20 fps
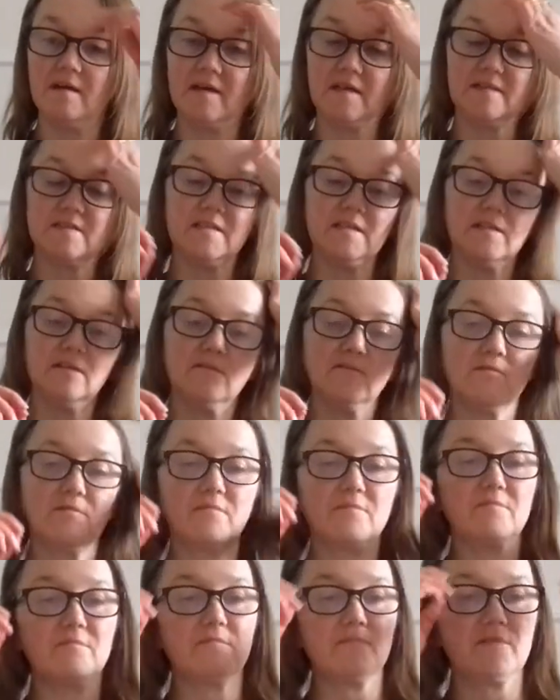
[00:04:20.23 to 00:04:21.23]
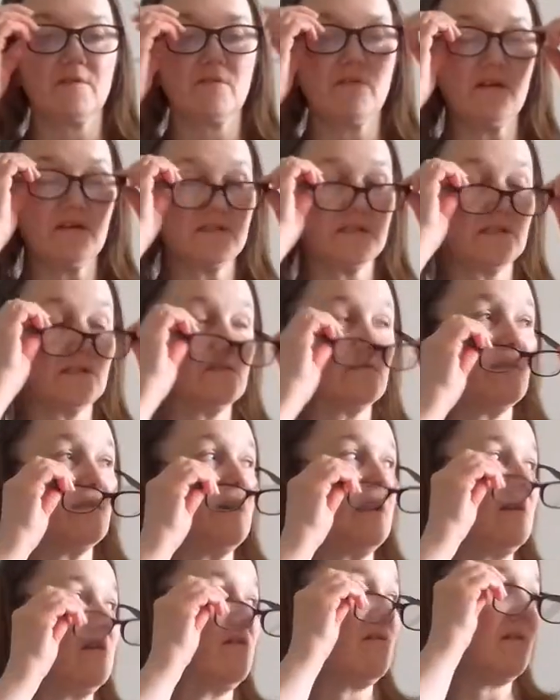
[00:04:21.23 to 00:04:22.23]
The grass didn't look
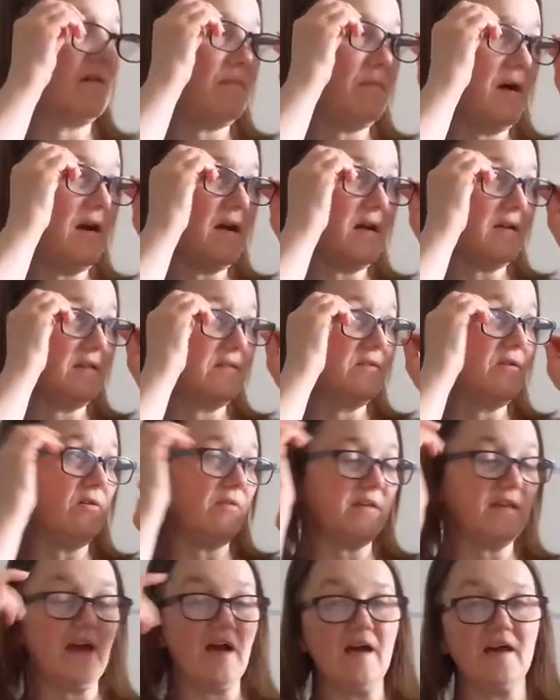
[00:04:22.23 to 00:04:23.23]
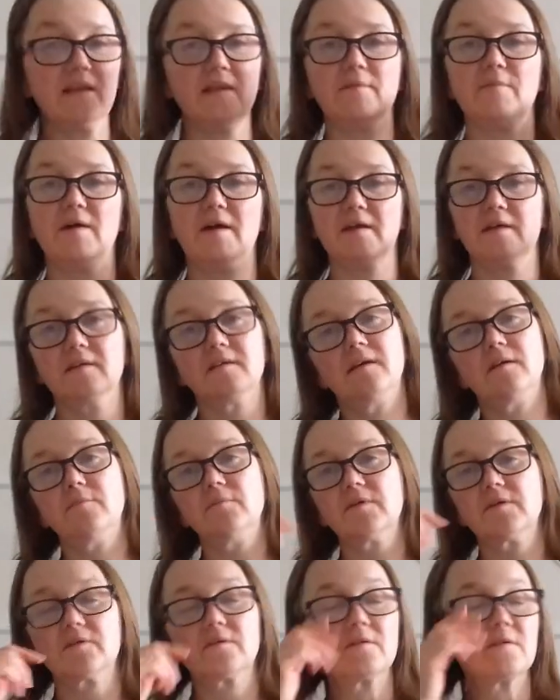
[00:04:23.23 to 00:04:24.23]
that long. I might, not yet anyway. I'm
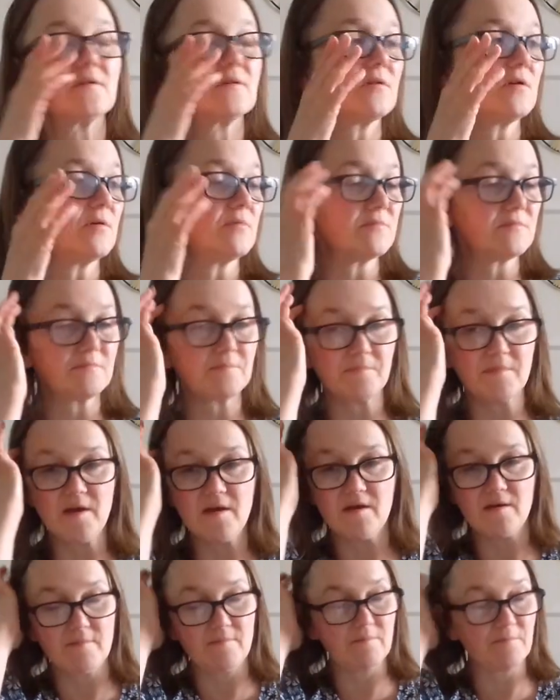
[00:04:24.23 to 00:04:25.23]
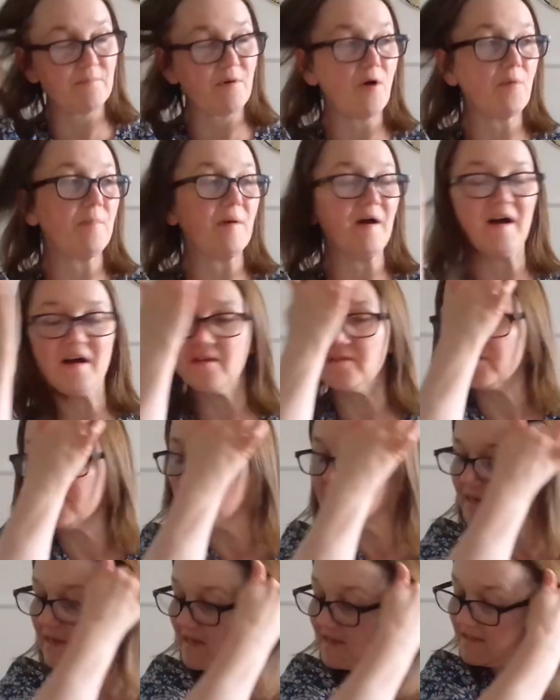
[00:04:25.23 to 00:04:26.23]
going to pop out and do
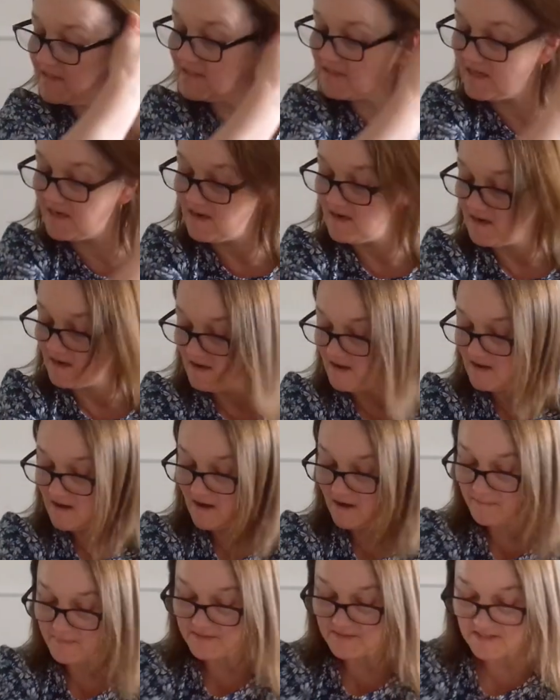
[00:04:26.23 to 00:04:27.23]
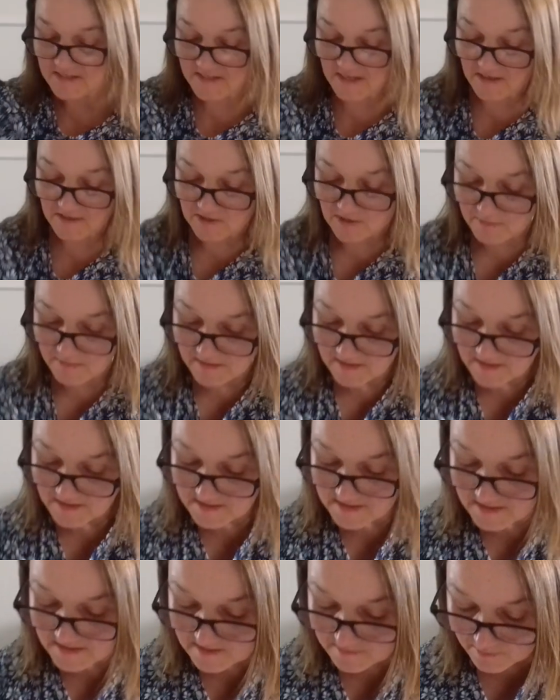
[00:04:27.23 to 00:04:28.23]
it later. I've been sat doing
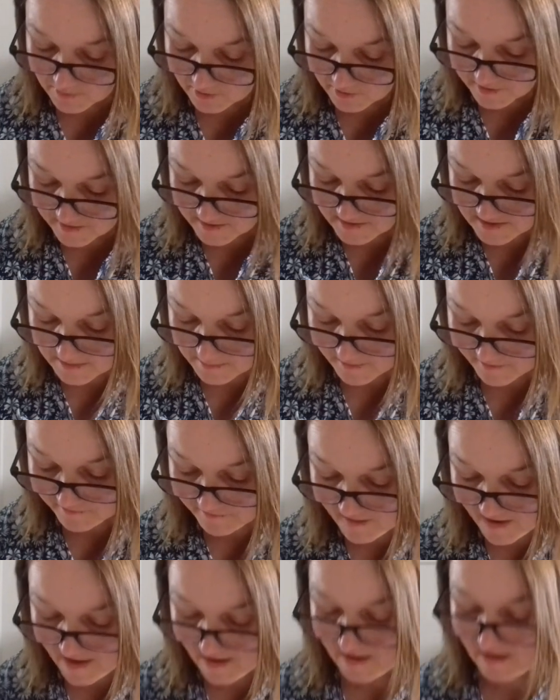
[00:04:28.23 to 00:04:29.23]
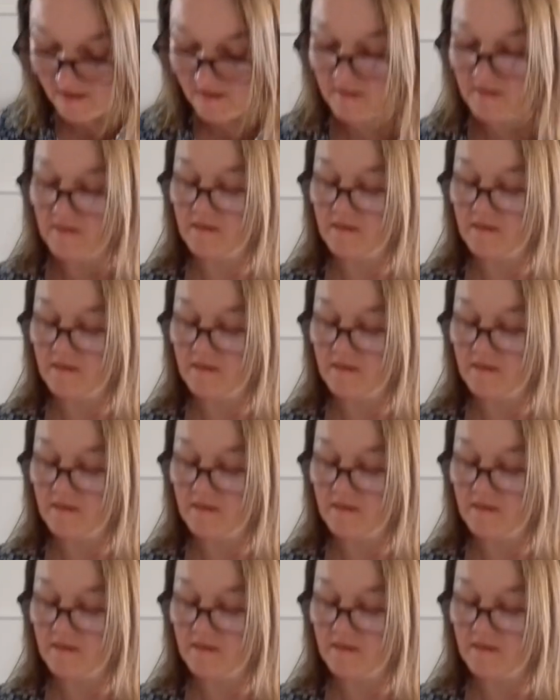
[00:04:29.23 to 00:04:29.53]
this morning, to be fair.